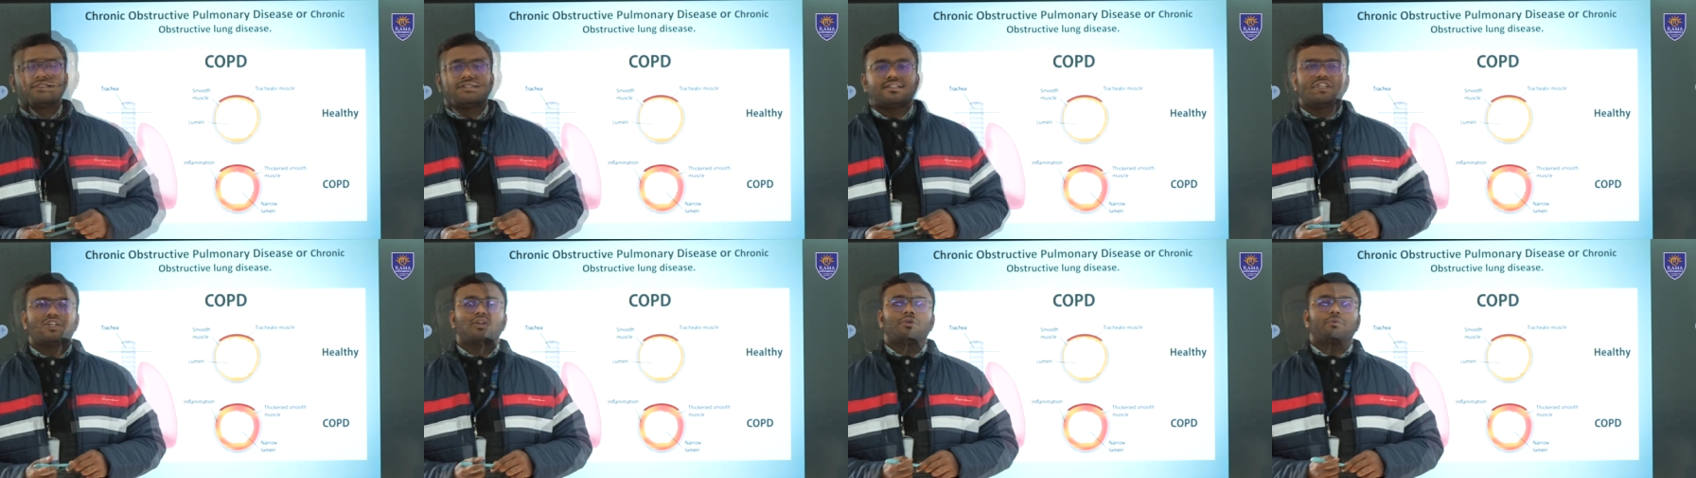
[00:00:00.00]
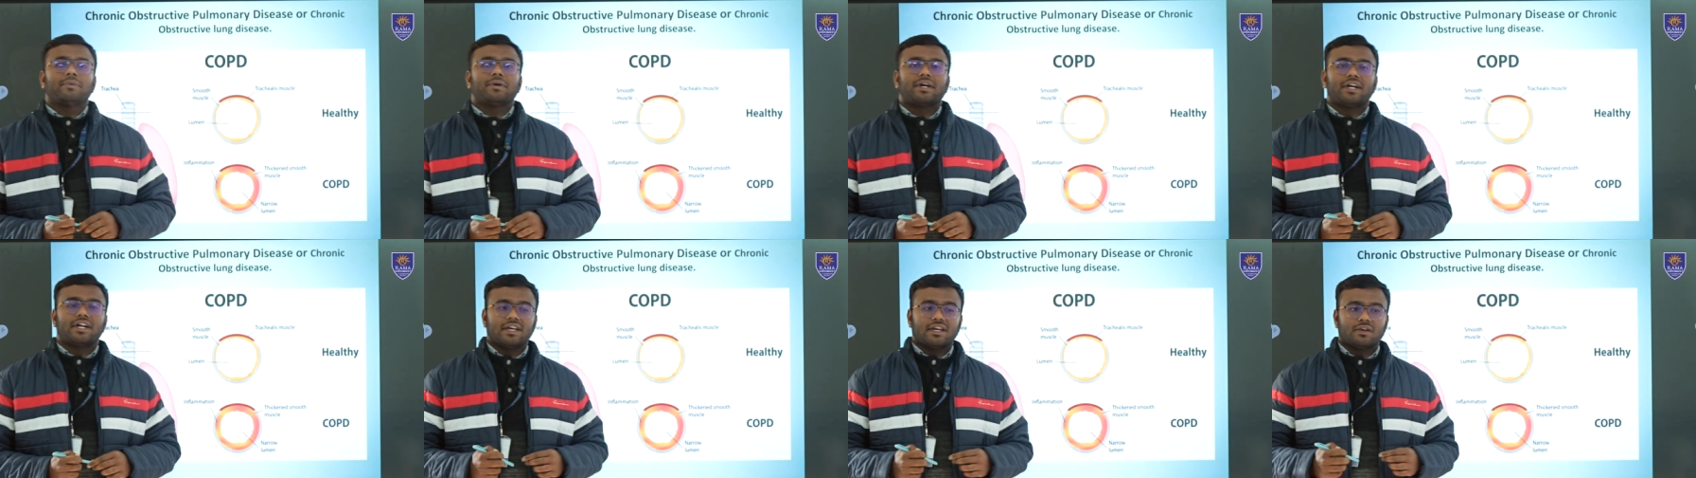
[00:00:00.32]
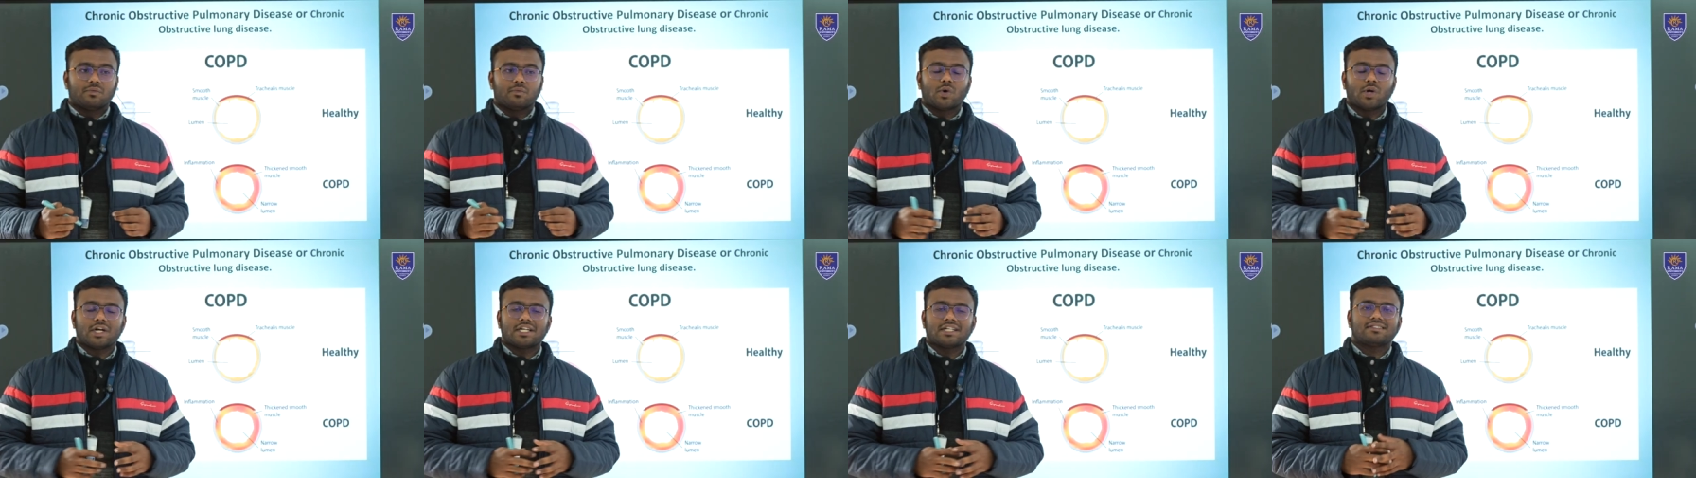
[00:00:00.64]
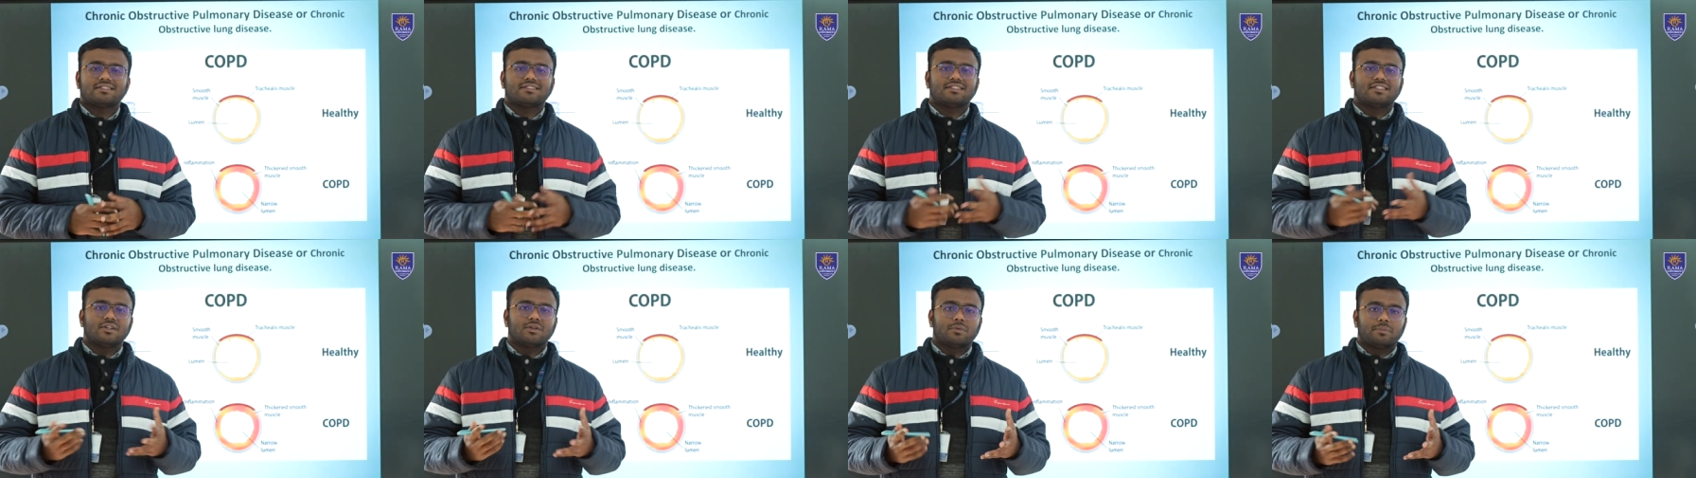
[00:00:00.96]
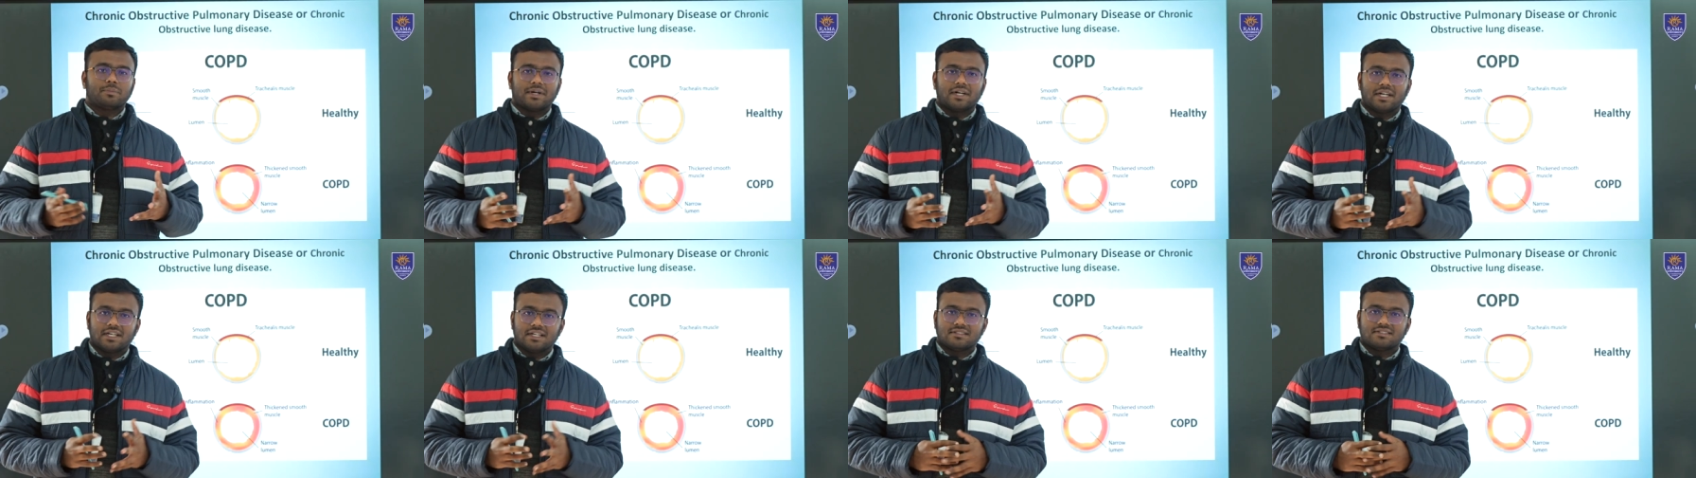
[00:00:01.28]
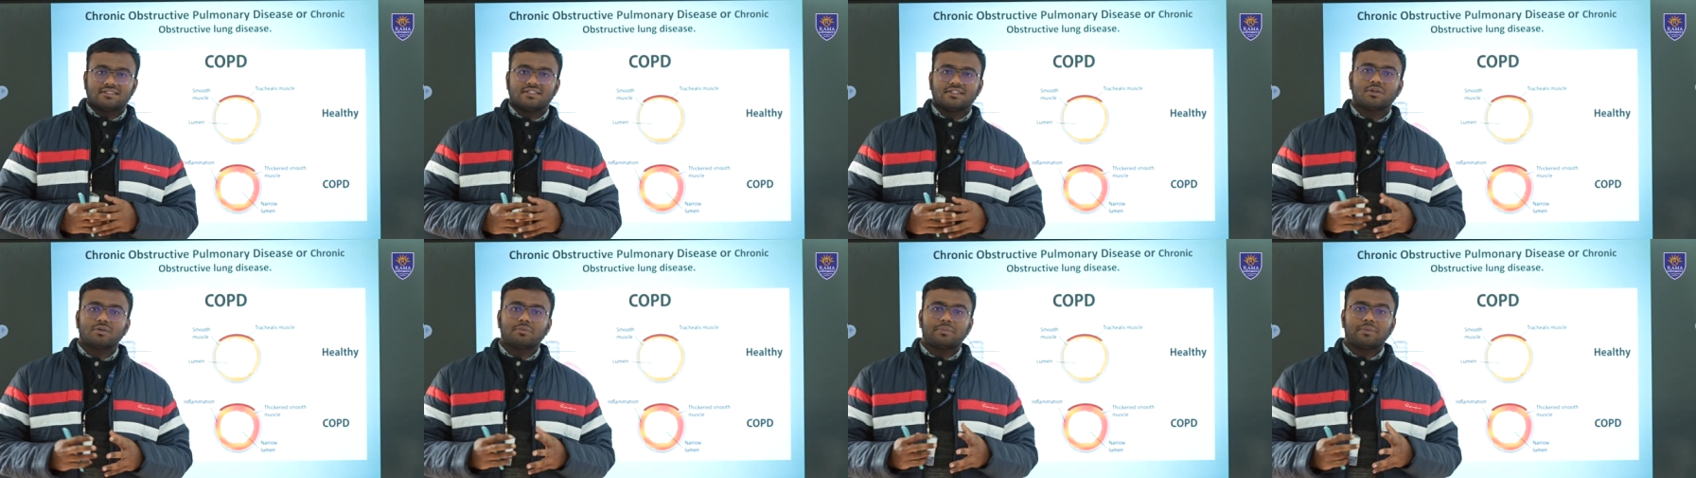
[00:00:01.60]
COPD. What is COPD?
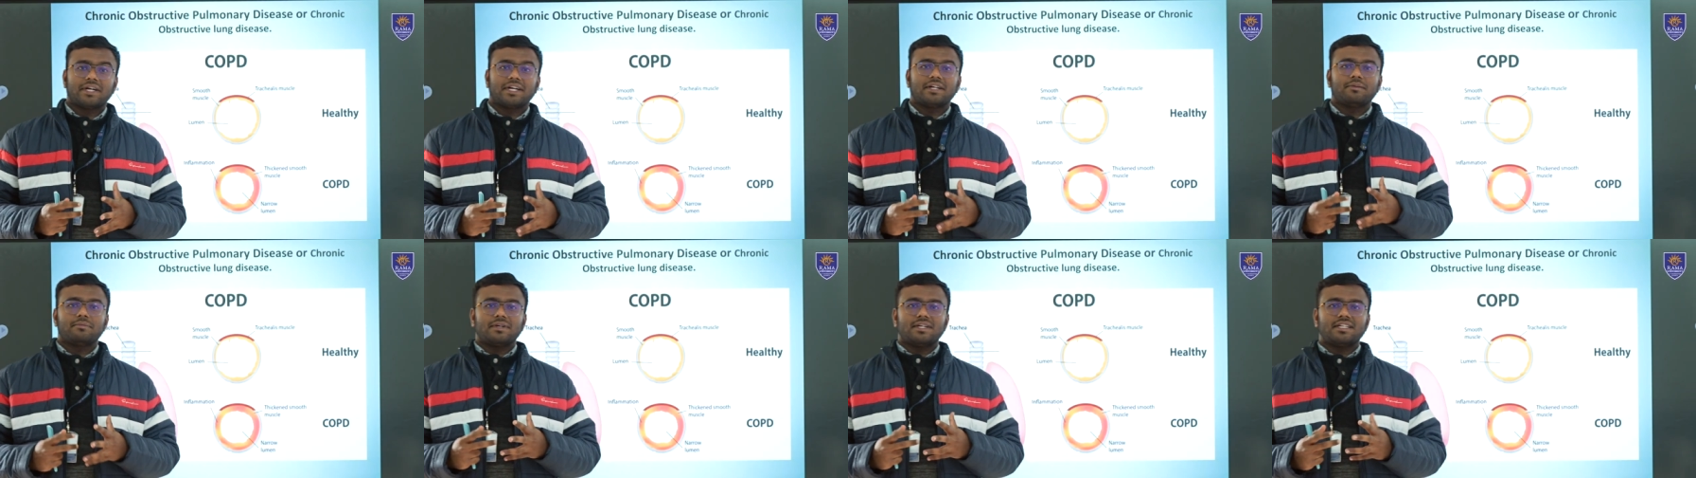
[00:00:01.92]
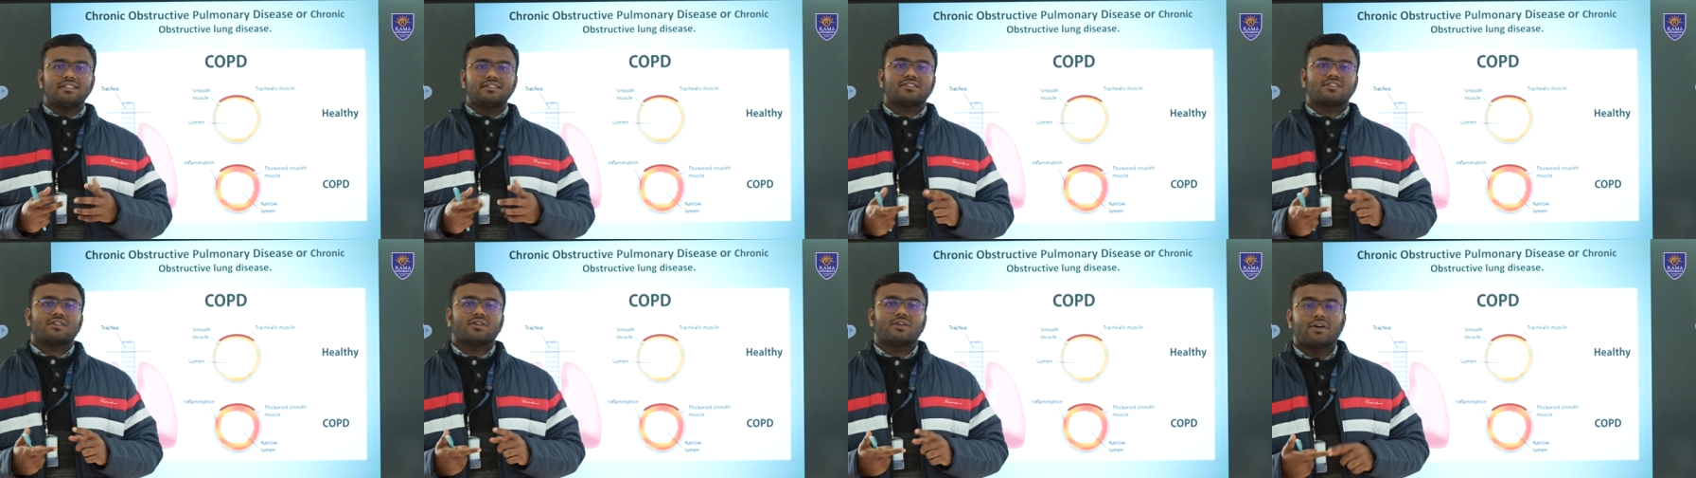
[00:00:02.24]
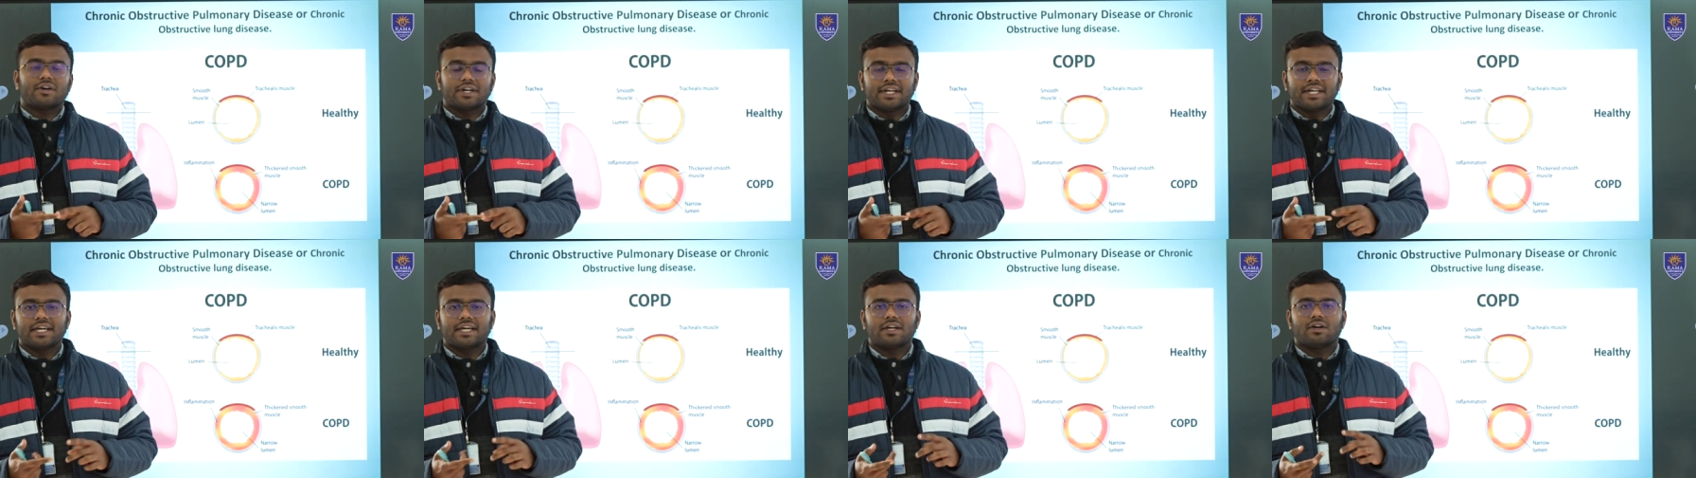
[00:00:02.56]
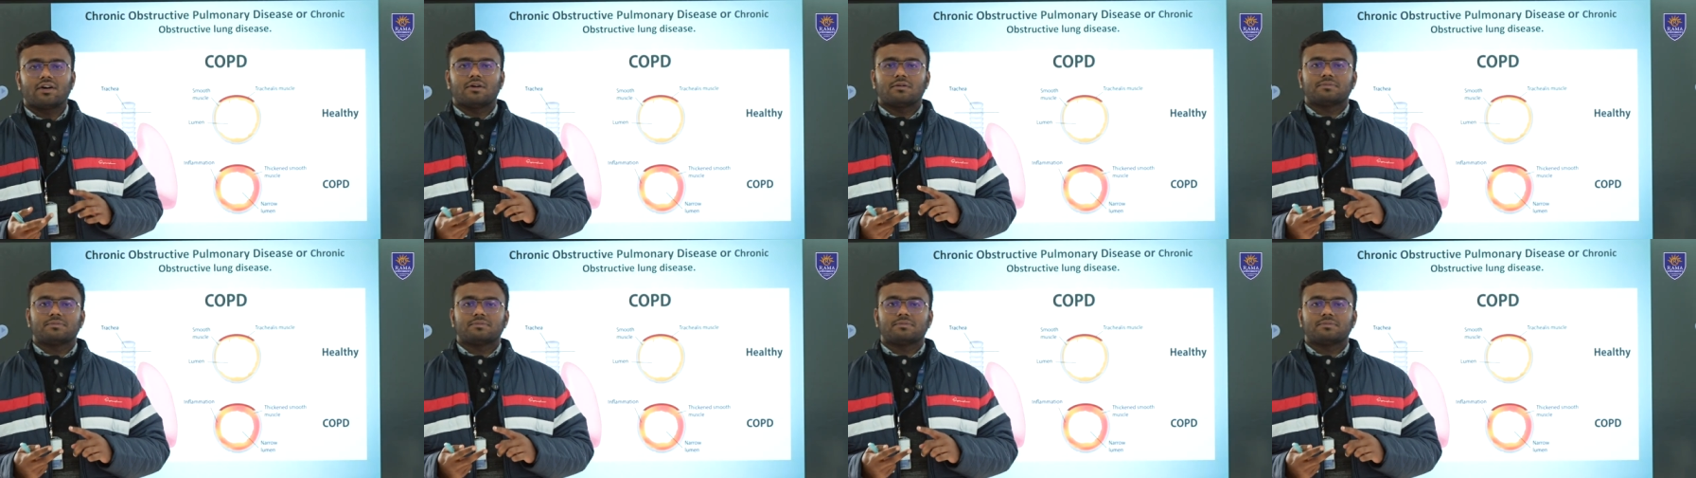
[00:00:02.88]
COPD means chronic